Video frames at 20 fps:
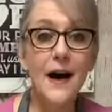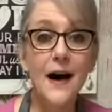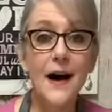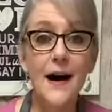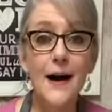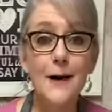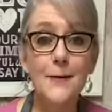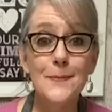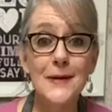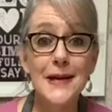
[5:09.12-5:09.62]

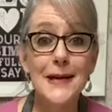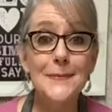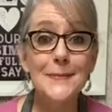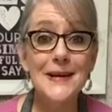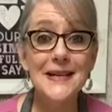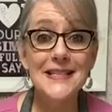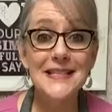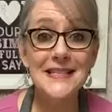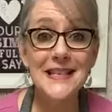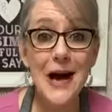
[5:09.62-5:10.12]
I made
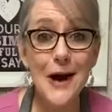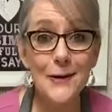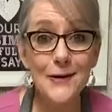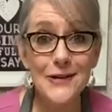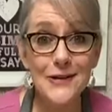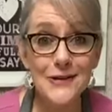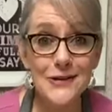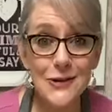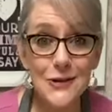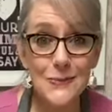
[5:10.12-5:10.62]
my
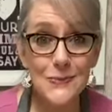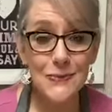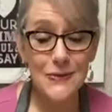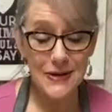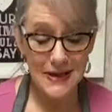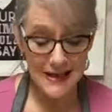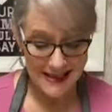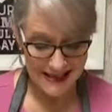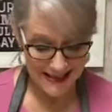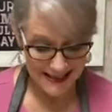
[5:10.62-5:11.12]
sourdough
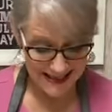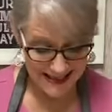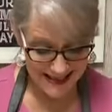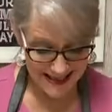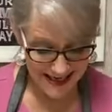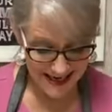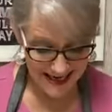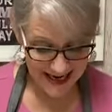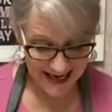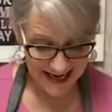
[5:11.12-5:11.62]
bread
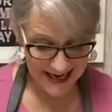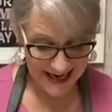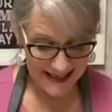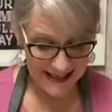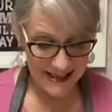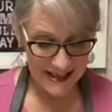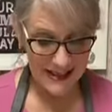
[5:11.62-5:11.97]
today.